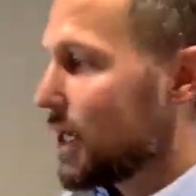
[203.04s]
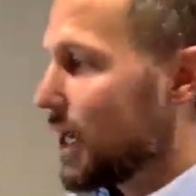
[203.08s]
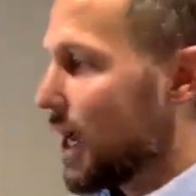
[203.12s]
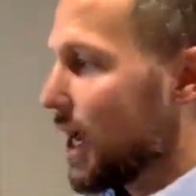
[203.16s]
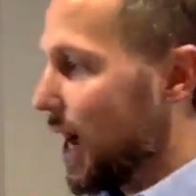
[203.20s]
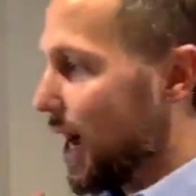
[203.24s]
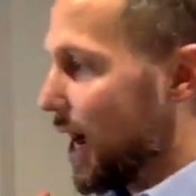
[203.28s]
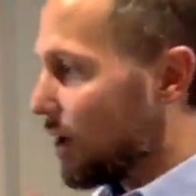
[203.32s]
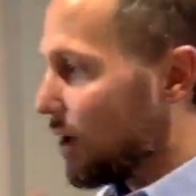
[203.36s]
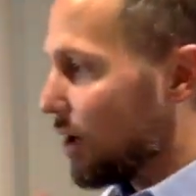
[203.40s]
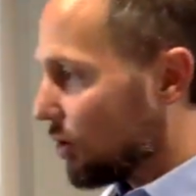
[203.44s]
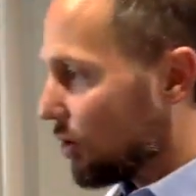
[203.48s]

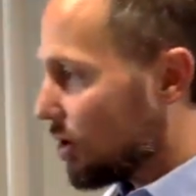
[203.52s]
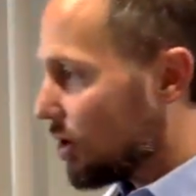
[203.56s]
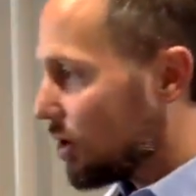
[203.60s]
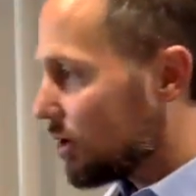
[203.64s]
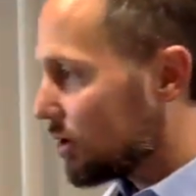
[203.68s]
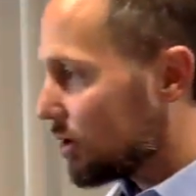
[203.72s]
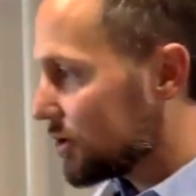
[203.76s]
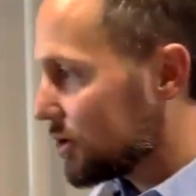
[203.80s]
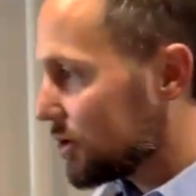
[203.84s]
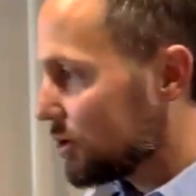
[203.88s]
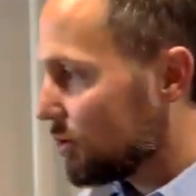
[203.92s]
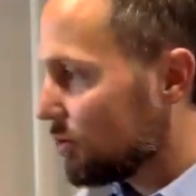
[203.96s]
how
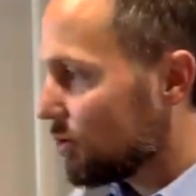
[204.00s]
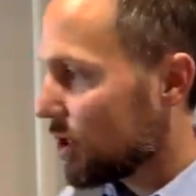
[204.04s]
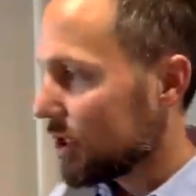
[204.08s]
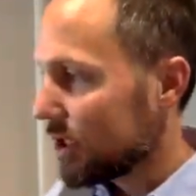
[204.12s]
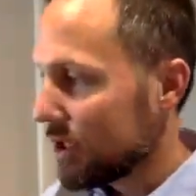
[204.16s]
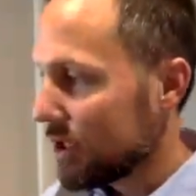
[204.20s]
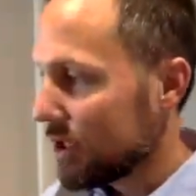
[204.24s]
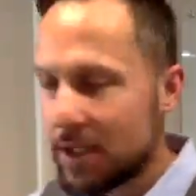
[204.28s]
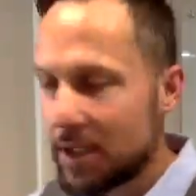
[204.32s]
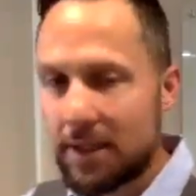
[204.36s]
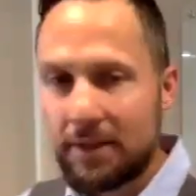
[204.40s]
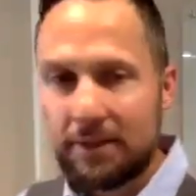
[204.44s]
long do you want to
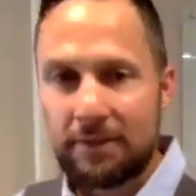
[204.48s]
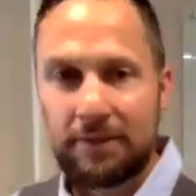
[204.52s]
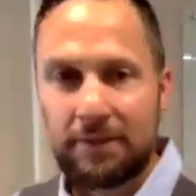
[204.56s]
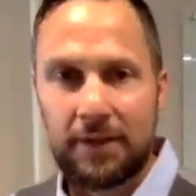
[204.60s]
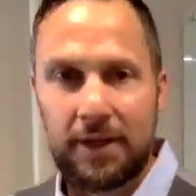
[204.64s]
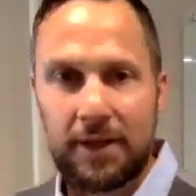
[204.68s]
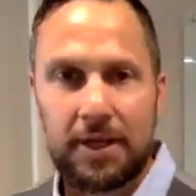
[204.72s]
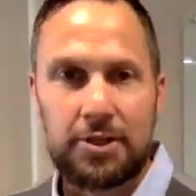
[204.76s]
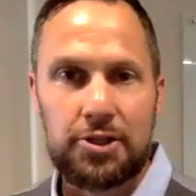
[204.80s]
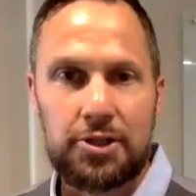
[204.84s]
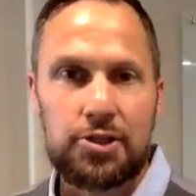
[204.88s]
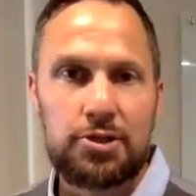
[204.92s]
live
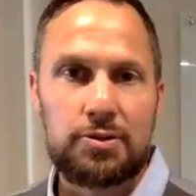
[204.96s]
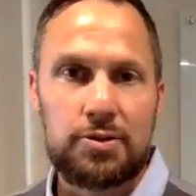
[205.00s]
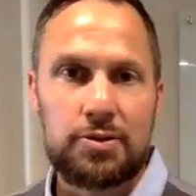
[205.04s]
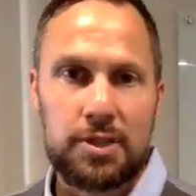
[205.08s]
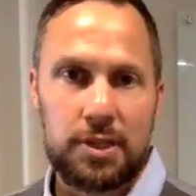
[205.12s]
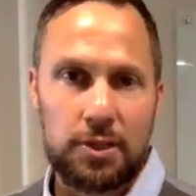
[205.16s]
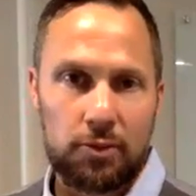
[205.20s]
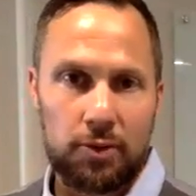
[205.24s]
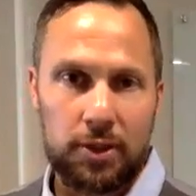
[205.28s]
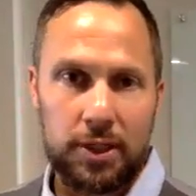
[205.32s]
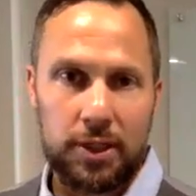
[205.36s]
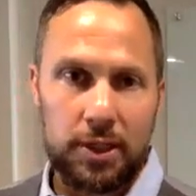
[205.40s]
and
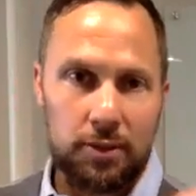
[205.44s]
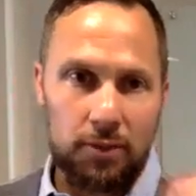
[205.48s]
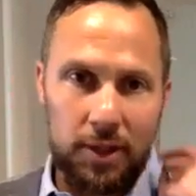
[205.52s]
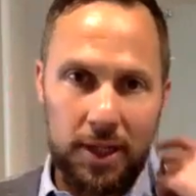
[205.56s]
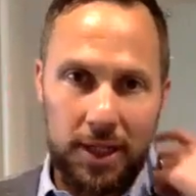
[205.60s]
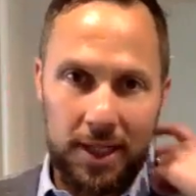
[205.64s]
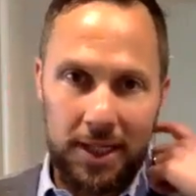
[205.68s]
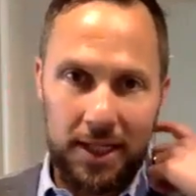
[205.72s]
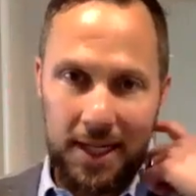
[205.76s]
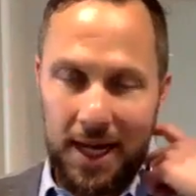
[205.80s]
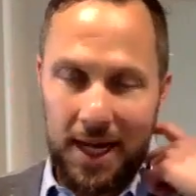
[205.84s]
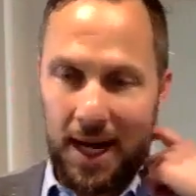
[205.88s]
choosing when you want
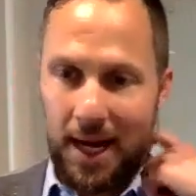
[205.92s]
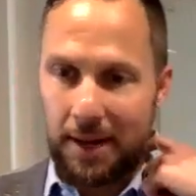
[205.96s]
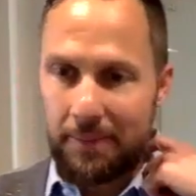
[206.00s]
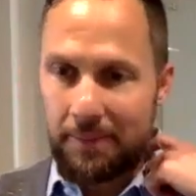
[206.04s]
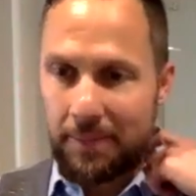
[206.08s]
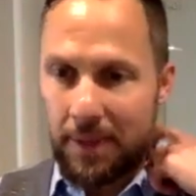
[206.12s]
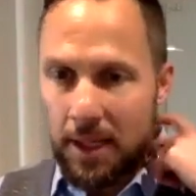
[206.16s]
to die.